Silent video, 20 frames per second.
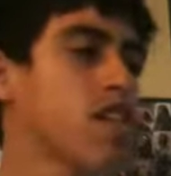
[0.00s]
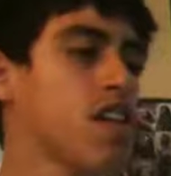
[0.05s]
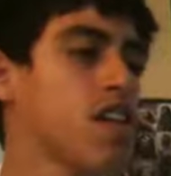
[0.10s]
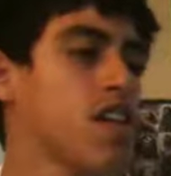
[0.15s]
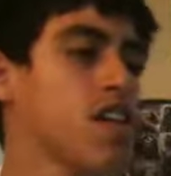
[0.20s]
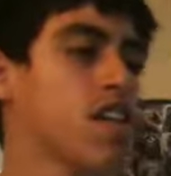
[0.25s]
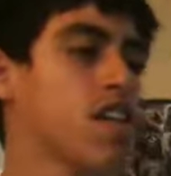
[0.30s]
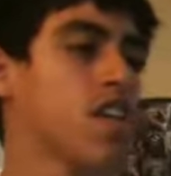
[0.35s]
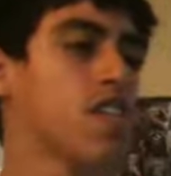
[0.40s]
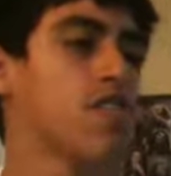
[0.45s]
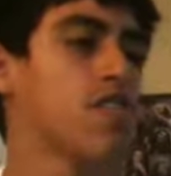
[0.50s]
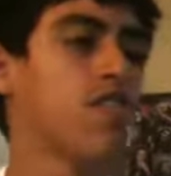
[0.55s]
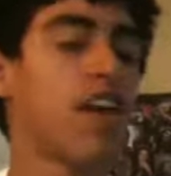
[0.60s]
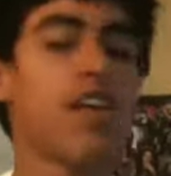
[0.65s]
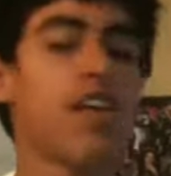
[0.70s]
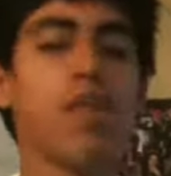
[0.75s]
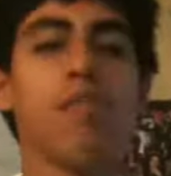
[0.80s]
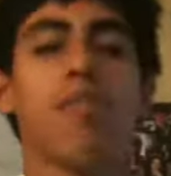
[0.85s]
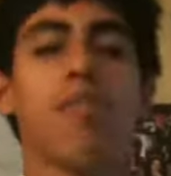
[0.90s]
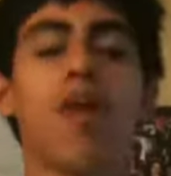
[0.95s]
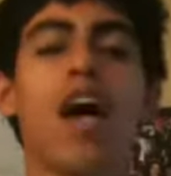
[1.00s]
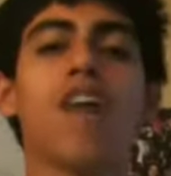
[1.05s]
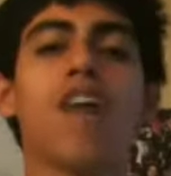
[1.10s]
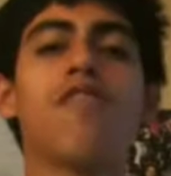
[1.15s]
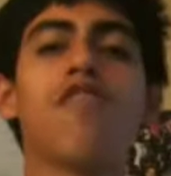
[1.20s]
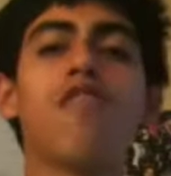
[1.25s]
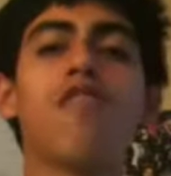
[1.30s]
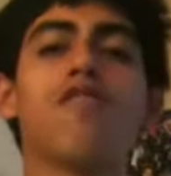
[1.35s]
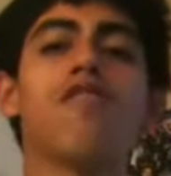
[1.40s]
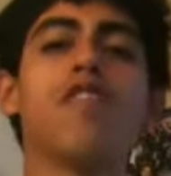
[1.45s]
It's very
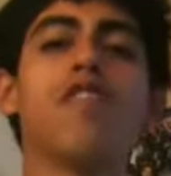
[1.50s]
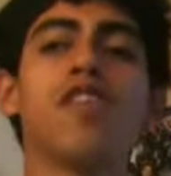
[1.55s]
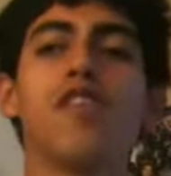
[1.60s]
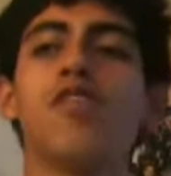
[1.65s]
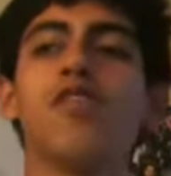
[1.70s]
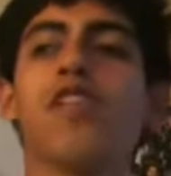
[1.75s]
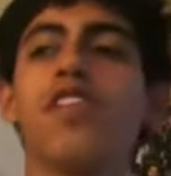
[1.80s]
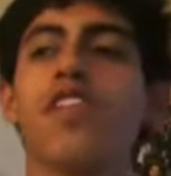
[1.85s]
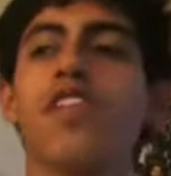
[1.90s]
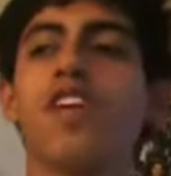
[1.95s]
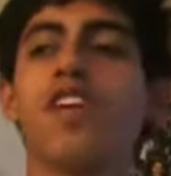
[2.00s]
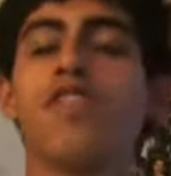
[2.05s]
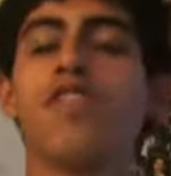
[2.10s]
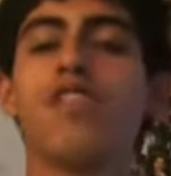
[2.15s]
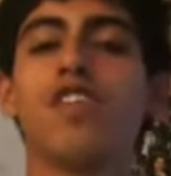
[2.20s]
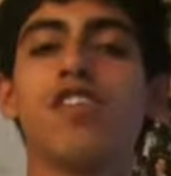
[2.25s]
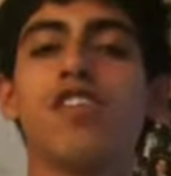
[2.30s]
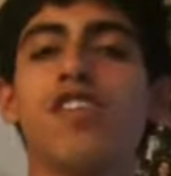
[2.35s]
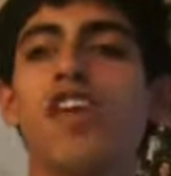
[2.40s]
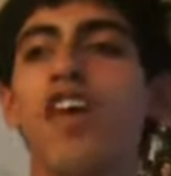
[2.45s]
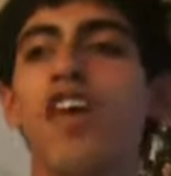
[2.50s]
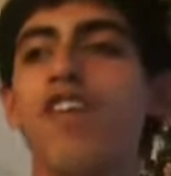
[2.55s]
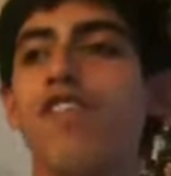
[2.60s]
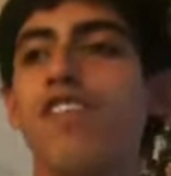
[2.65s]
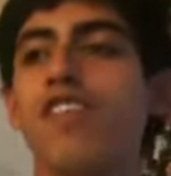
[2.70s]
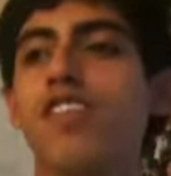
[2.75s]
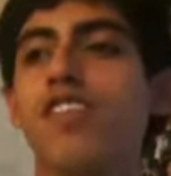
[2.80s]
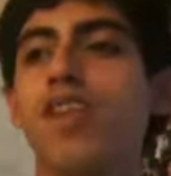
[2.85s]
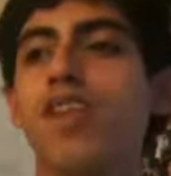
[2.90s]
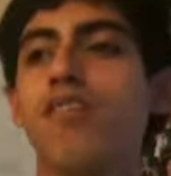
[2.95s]
prideful for you to think of yourself
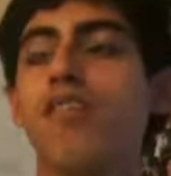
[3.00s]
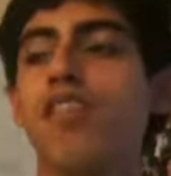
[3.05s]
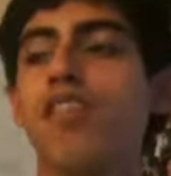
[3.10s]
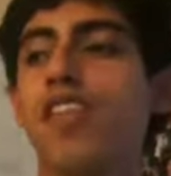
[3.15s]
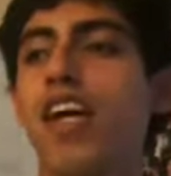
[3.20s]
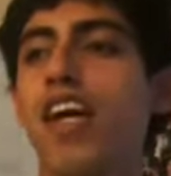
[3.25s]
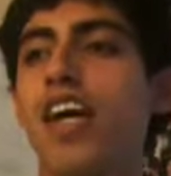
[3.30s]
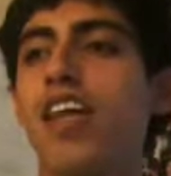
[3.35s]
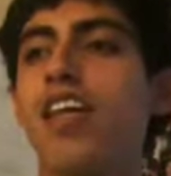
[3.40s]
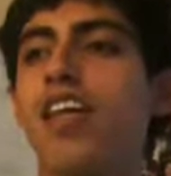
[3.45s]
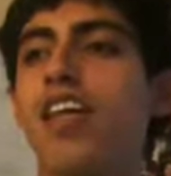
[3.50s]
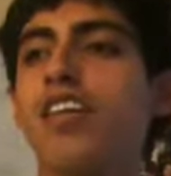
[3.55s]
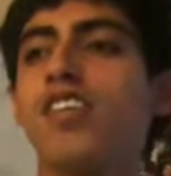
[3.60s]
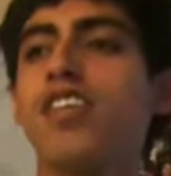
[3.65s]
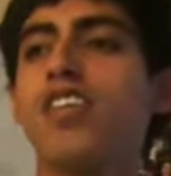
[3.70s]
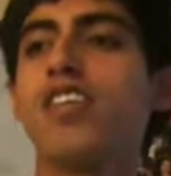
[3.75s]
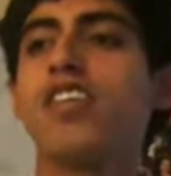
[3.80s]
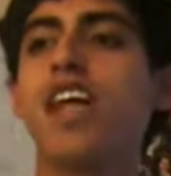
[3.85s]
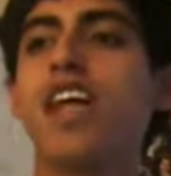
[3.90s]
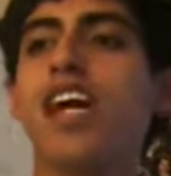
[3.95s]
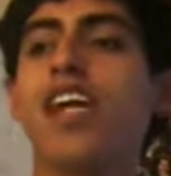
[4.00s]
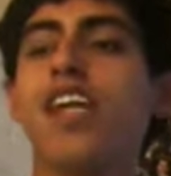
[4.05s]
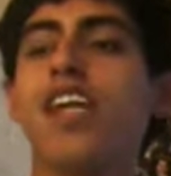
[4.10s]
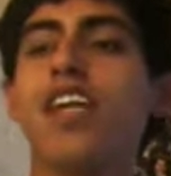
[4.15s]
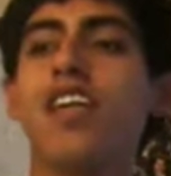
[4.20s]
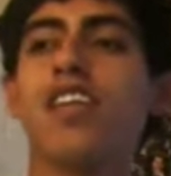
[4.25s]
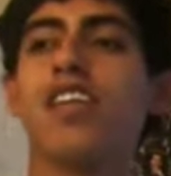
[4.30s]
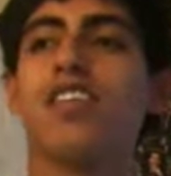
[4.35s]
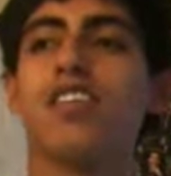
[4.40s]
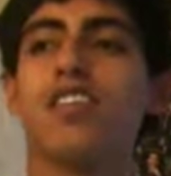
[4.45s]
as someone that
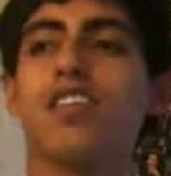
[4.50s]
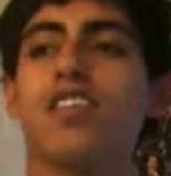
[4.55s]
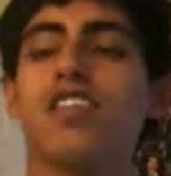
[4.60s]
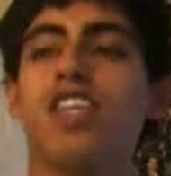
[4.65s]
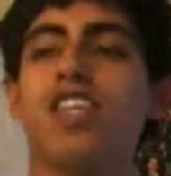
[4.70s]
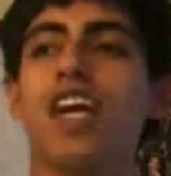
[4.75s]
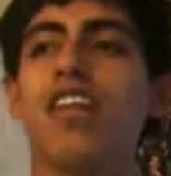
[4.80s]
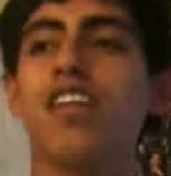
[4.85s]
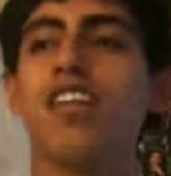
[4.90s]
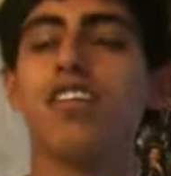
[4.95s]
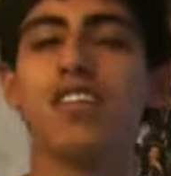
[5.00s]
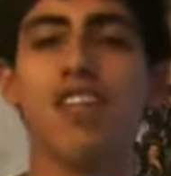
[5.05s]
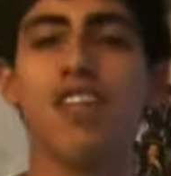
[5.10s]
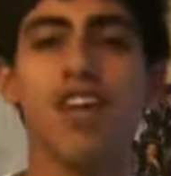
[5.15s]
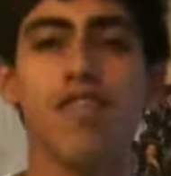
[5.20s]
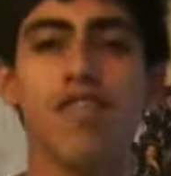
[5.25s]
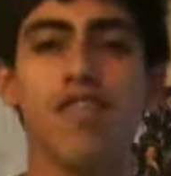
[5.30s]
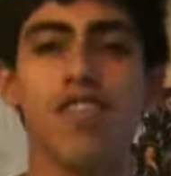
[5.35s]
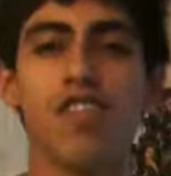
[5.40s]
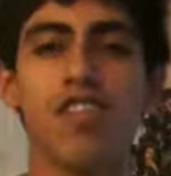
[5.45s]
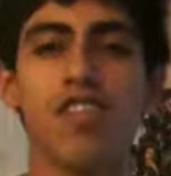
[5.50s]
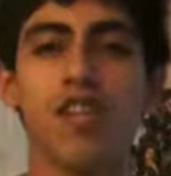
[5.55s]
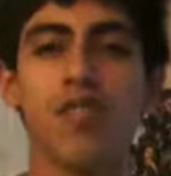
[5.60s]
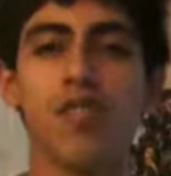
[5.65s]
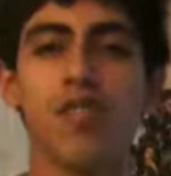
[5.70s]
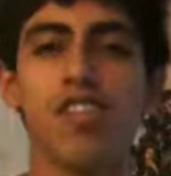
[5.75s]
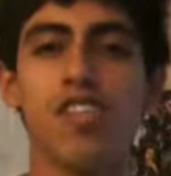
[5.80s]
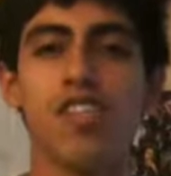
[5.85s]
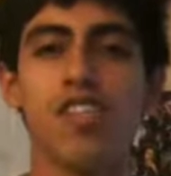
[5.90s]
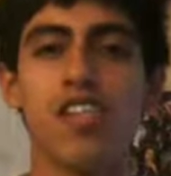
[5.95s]
society is jealous of for
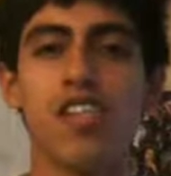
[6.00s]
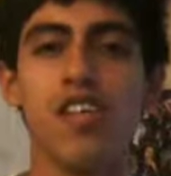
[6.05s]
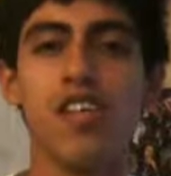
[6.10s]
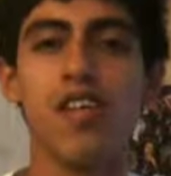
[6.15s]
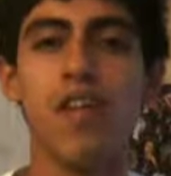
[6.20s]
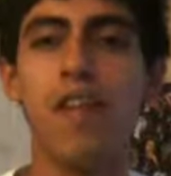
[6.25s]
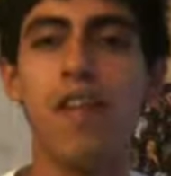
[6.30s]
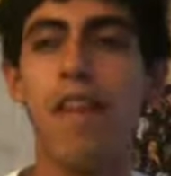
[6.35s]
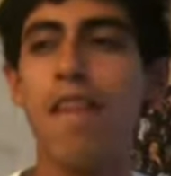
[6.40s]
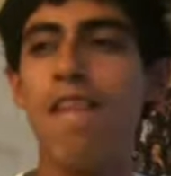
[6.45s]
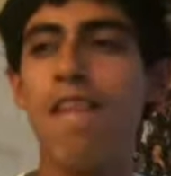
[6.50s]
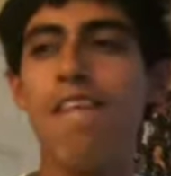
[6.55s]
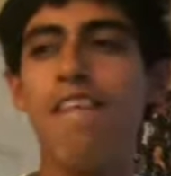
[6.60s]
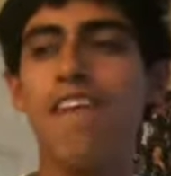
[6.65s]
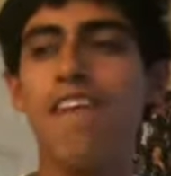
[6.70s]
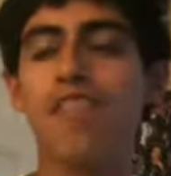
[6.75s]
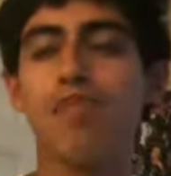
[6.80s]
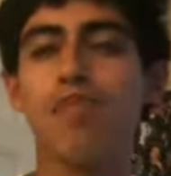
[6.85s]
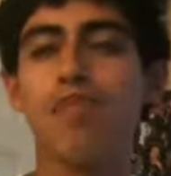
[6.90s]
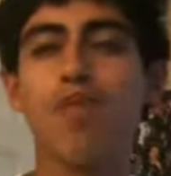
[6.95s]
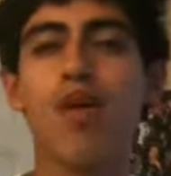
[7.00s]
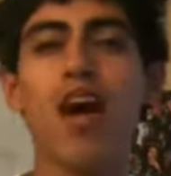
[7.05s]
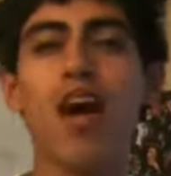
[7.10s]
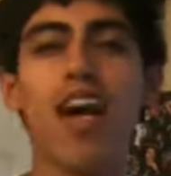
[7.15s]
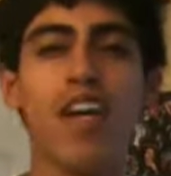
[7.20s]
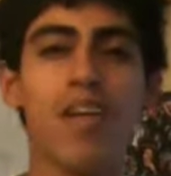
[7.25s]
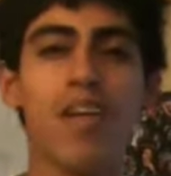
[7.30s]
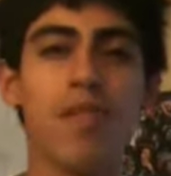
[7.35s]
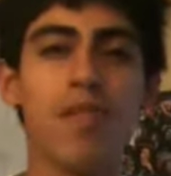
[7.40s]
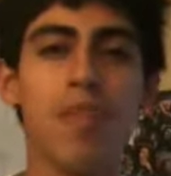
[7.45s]
some reason. That's
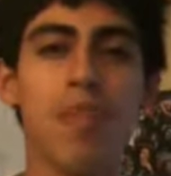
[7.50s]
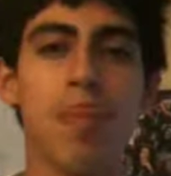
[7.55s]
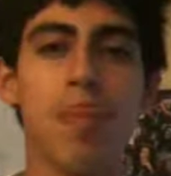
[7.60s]
pride.